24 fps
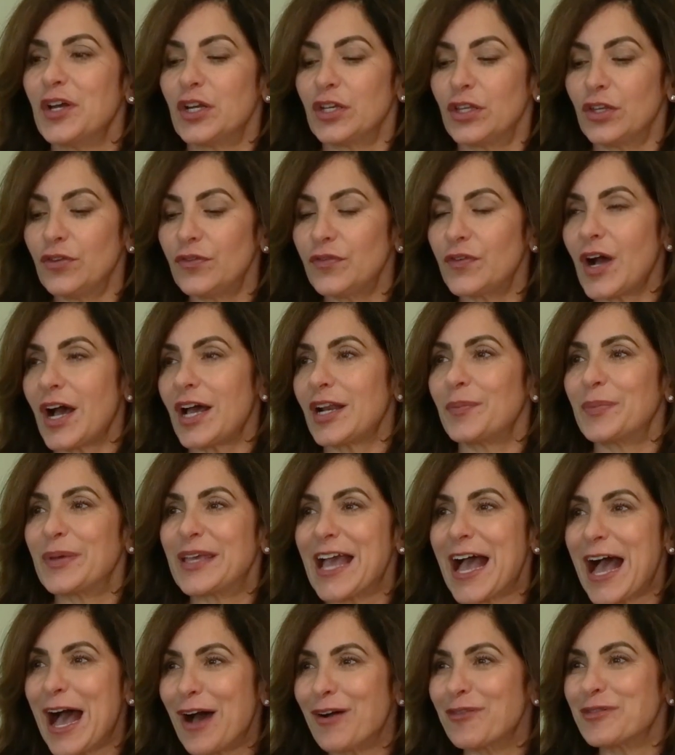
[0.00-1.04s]
You've got to
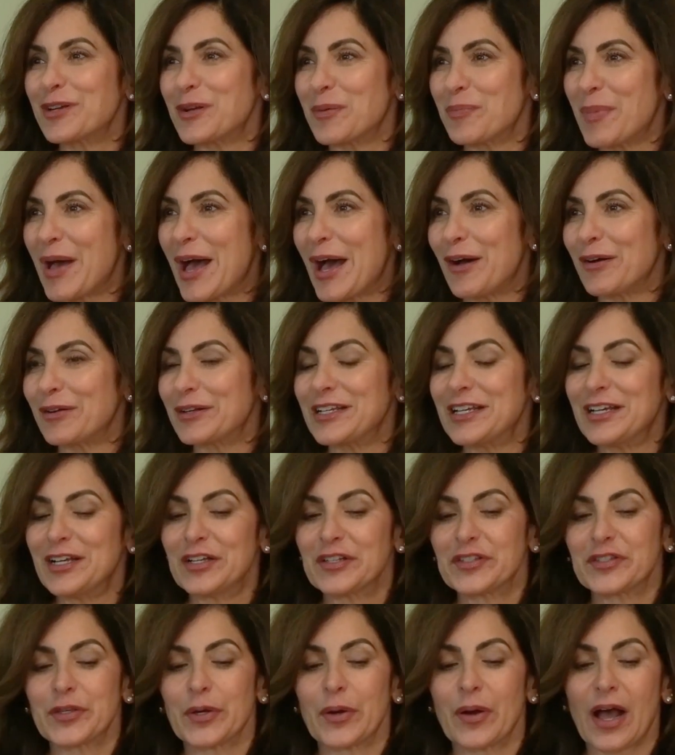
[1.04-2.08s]
be out and about.
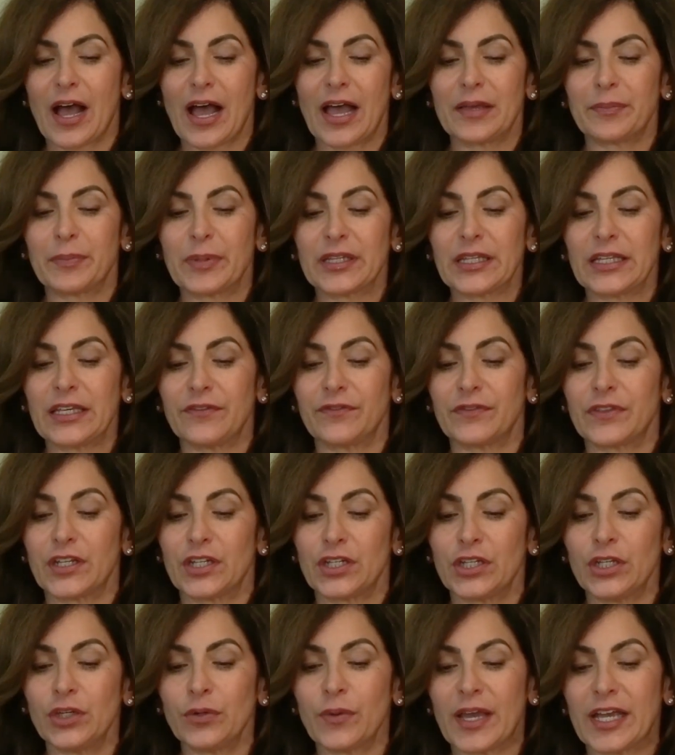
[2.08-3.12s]
So I believe that
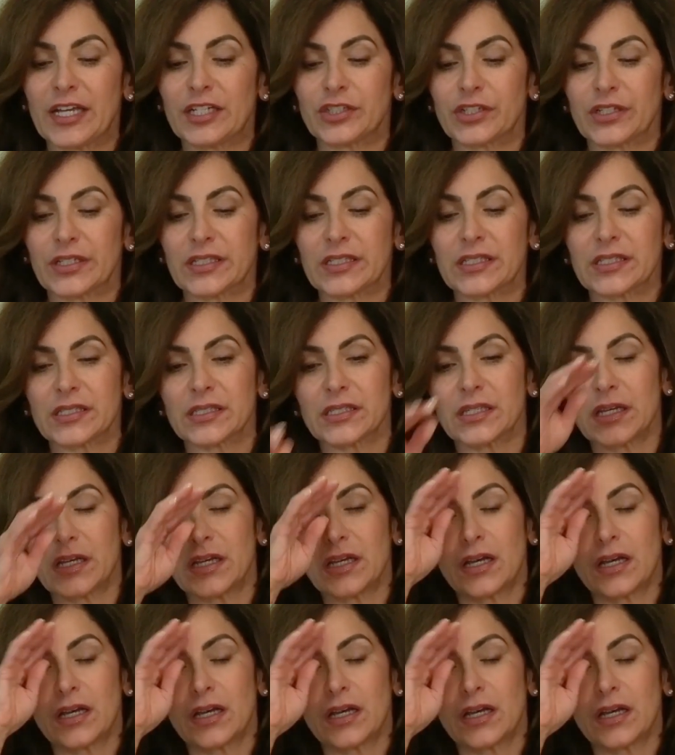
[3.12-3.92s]
new agents,